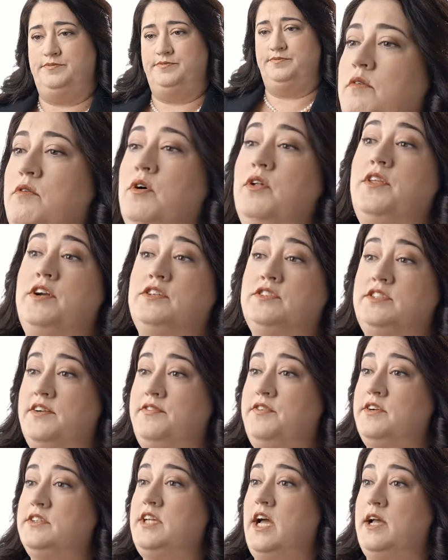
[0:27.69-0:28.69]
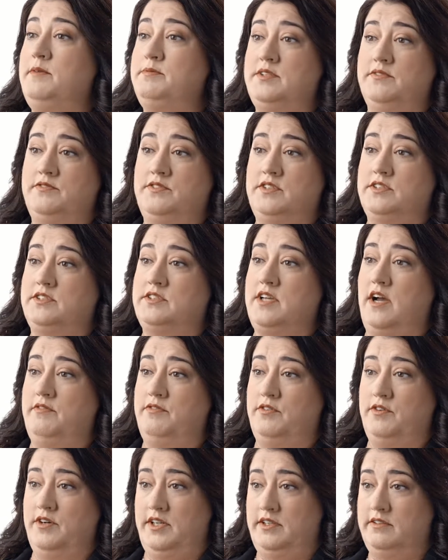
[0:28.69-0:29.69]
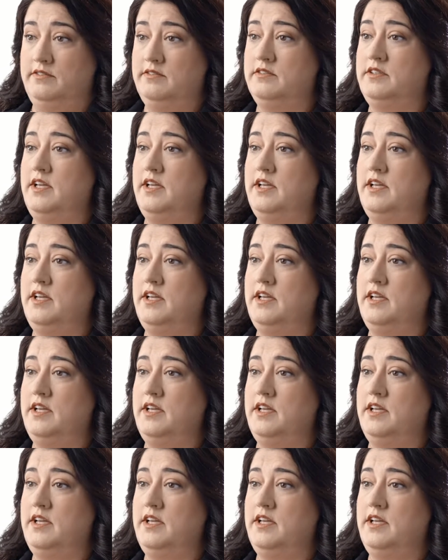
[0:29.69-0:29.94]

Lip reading: Well, there's different types of discovery.